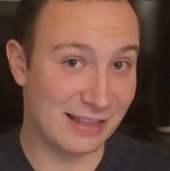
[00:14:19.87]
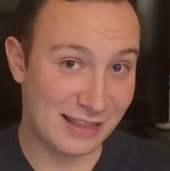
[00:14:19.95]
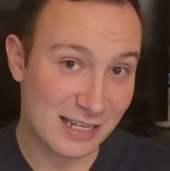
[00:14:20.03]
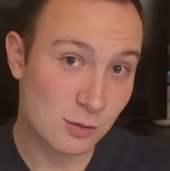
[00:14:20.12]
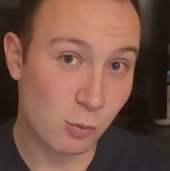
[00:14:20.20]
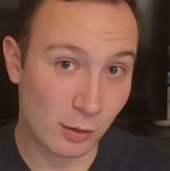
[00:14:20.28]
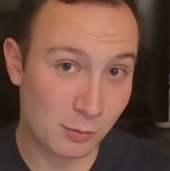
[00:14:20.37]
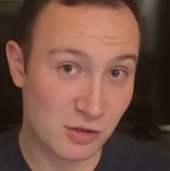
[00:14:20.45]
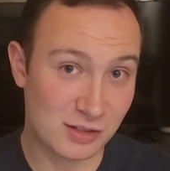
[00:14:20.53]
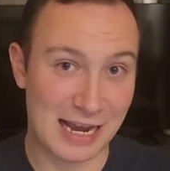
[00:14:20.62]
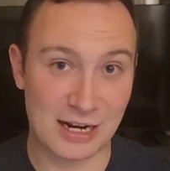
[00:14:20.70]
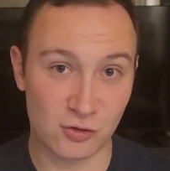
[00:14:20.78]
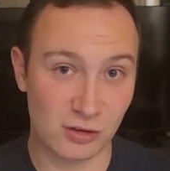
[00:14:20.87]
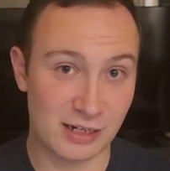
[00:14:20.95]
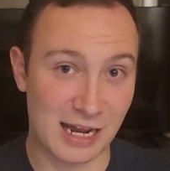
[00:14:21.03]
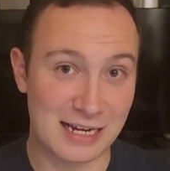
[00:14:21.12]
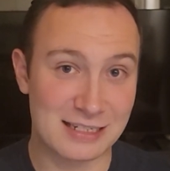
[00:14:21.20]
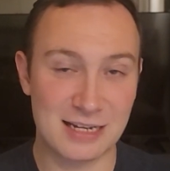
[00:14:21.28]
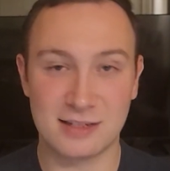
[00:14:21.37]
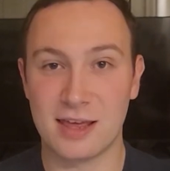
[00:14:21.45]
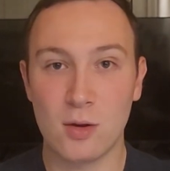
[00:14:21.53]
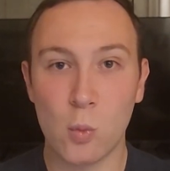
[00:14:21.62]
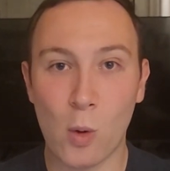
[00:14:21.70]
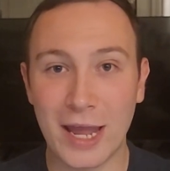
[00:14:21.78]
this one, which is actually nice, is
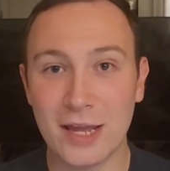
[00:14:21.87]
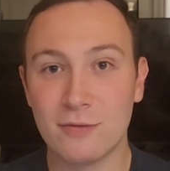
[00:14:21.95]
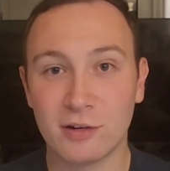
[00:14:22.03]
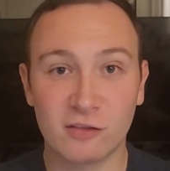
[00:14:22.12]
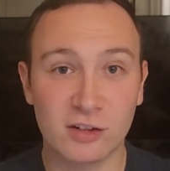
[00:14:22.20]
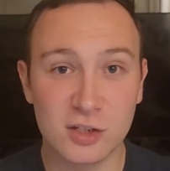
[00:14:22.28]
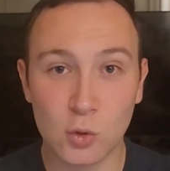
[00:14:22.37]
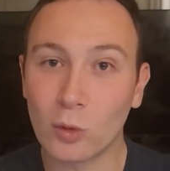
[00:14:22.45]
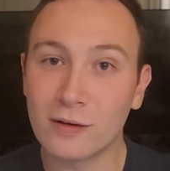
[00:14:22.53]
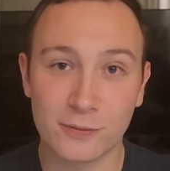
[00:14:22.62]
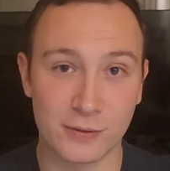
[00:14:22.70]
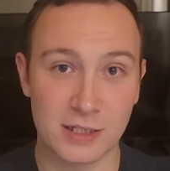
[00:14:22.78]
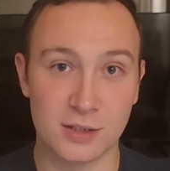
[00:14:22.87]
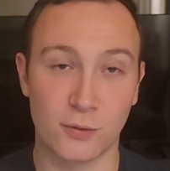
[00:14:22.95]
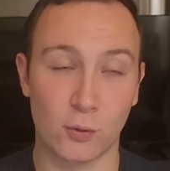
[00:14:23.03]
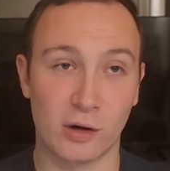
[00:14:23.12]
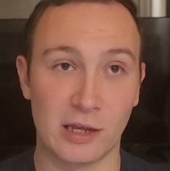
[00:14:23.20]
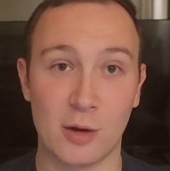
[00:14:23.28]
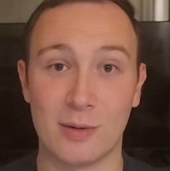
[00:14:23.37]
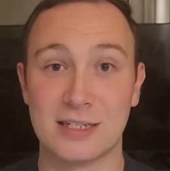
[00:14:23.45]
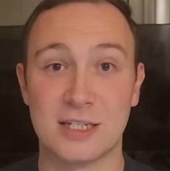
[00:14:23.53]
they waive resort fees for you. And